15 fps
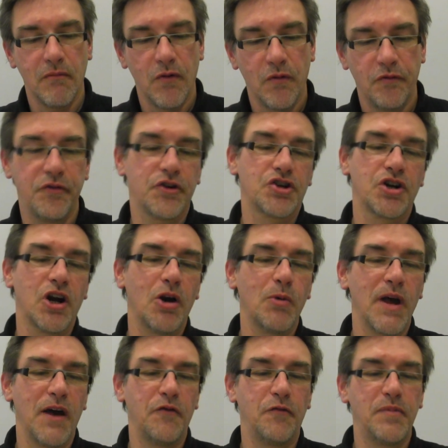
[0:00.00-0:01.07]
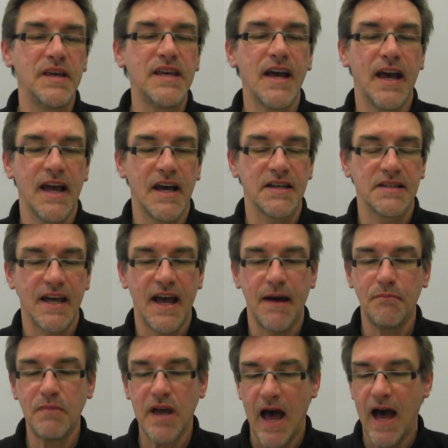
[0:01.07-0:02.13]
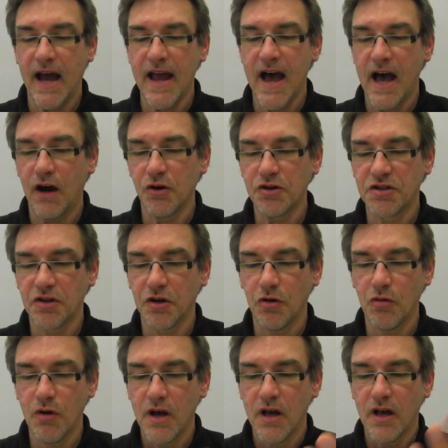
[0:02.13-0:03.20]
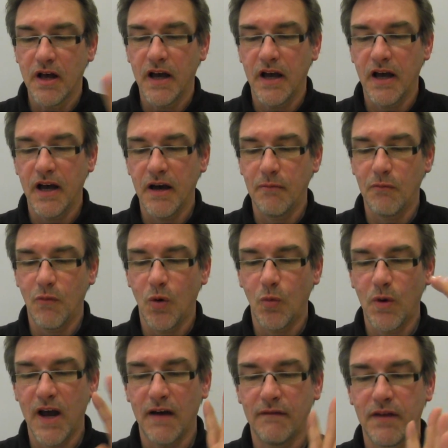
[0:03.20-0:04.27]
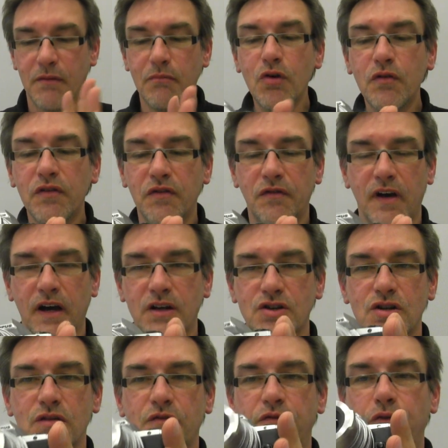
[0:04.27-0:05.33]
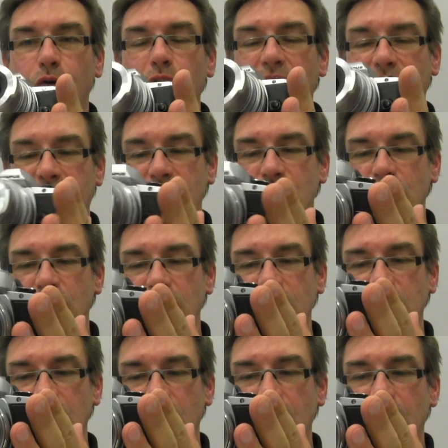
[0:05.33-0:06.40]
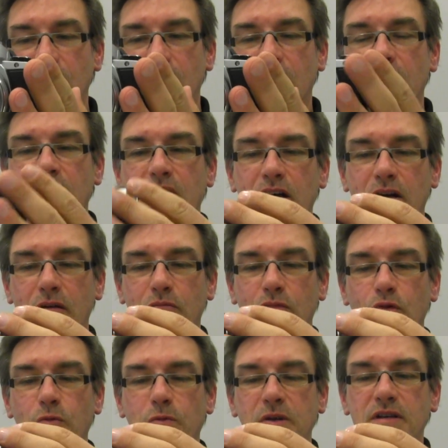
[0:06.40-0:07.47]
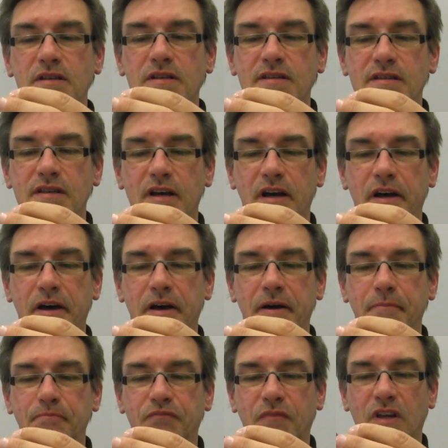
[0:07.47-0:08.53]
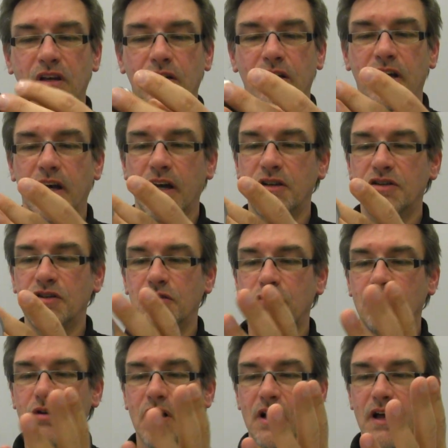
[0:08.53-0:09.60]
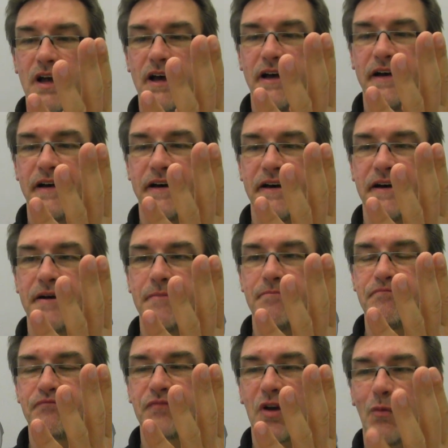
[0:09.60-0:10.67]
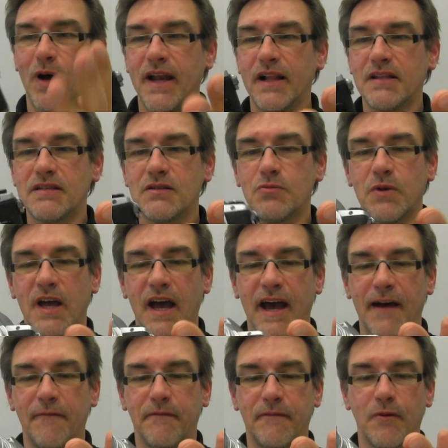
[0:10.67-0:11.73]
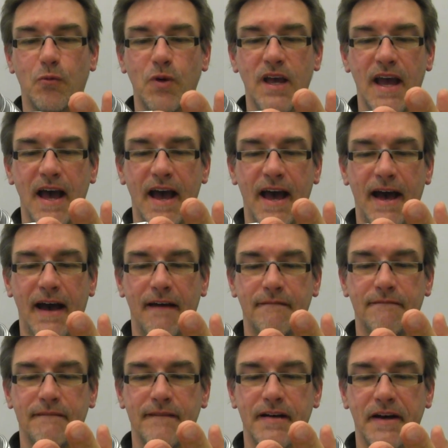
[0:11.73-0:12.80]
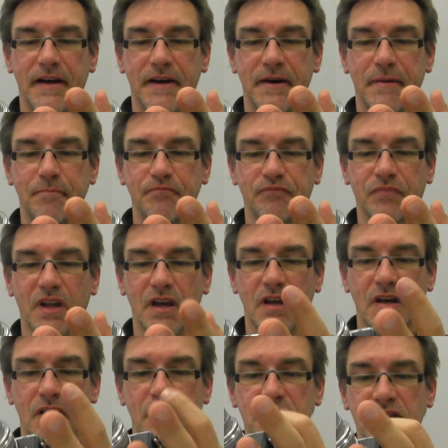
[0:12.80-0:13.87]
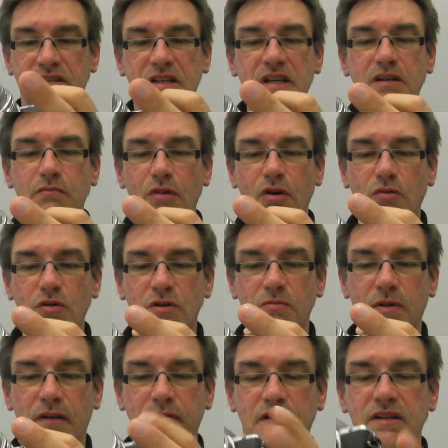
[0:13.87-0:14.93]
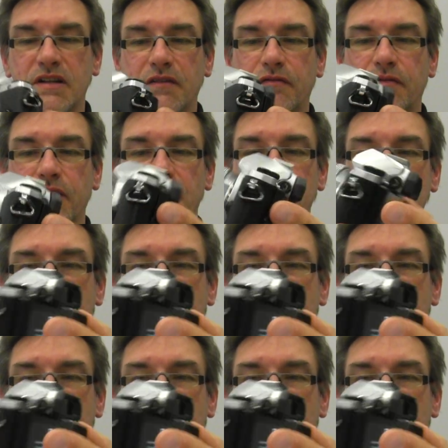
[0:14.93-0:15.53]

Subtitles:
For sure, we have PASM, iAuto. We have the movie function, full HD movies you can do. What else do we have? We have the scene mode. We have the different